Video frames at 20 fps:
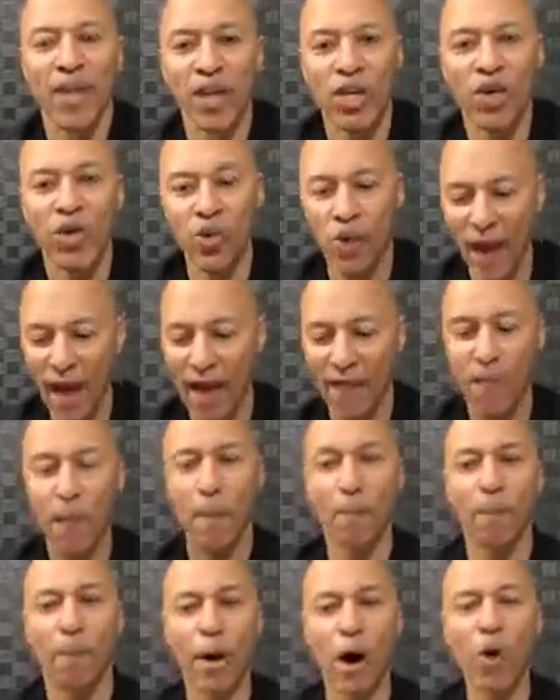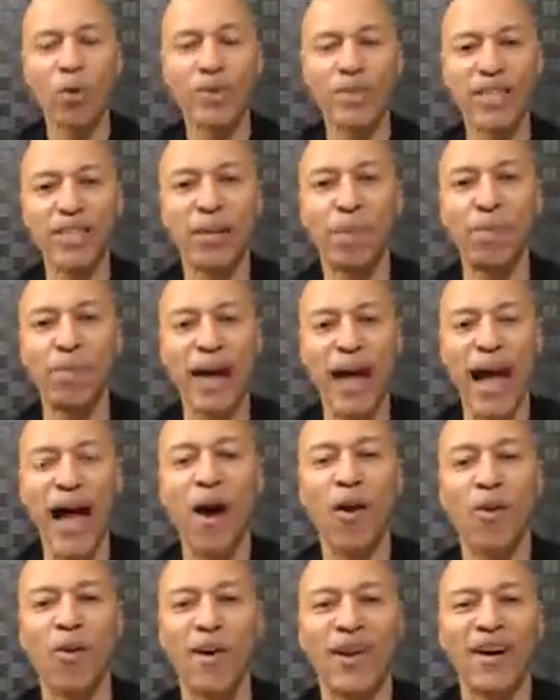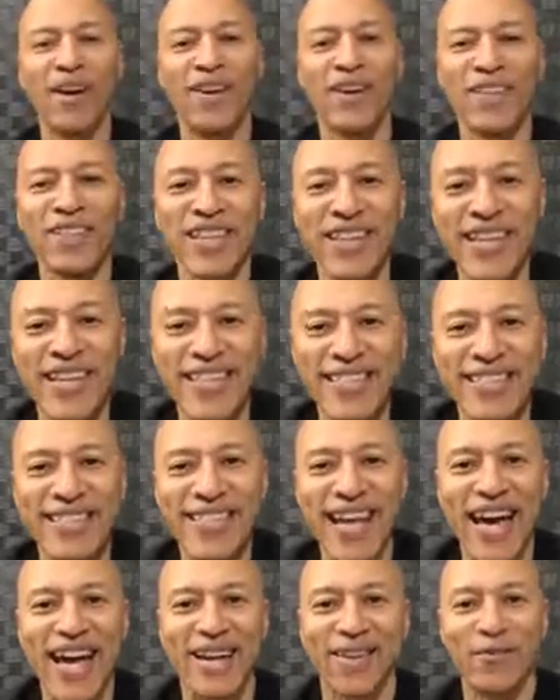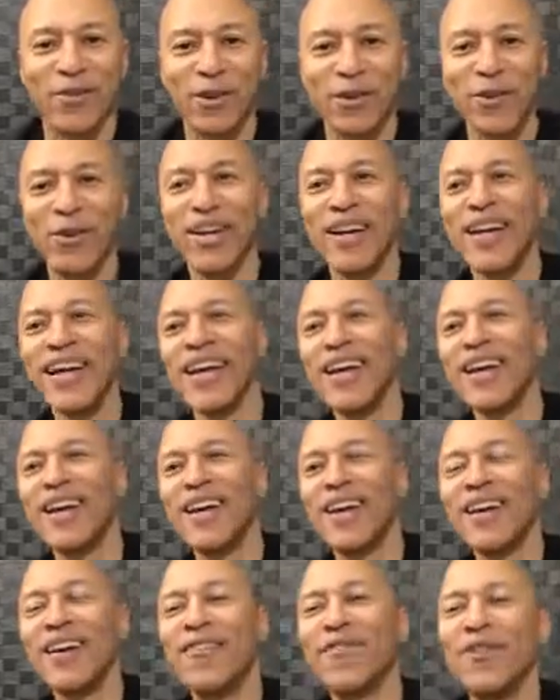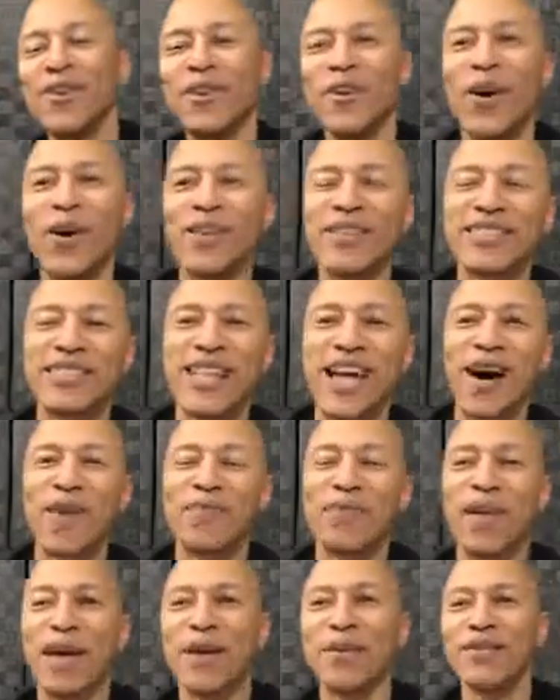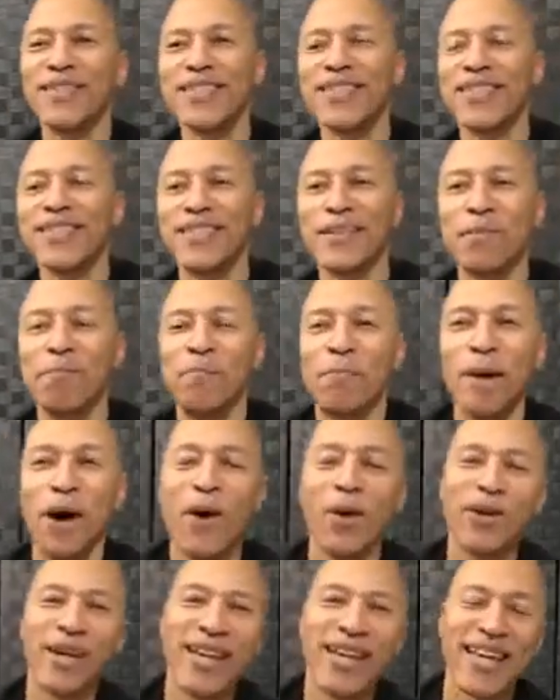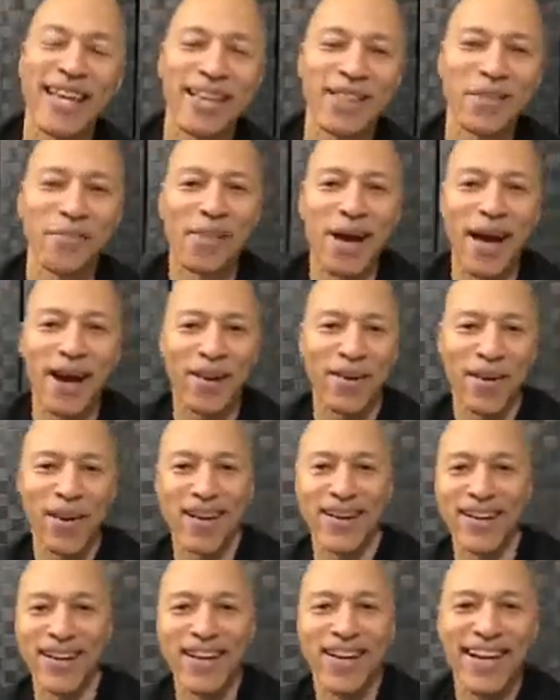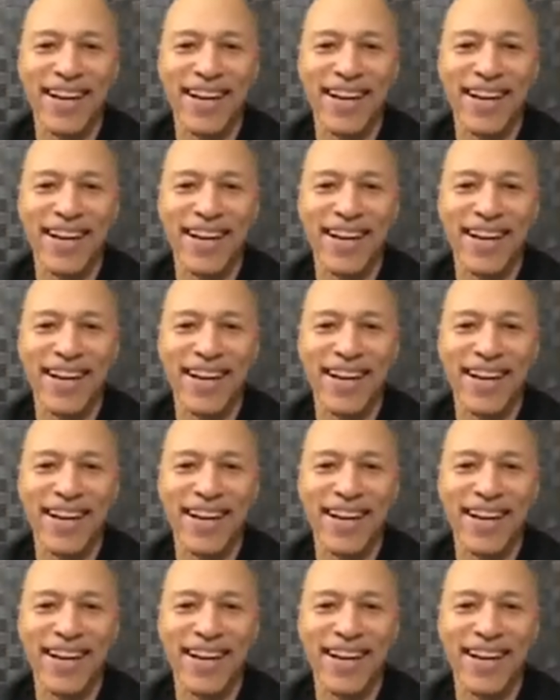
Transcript: You have potent power on the inside of you. If you don't stop that moaning in the background,